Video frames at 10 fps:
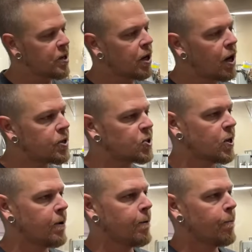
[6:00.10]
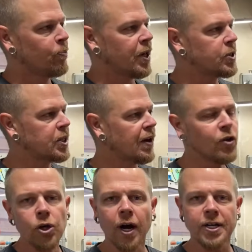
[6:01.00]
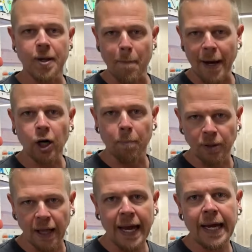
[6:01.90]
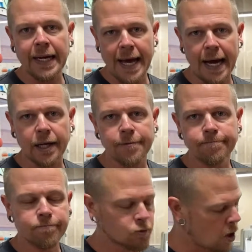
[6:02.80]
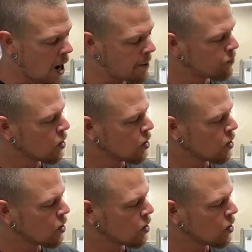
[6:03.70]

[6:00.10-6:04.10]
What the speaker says: because it's giving you guys a better playing neck, right?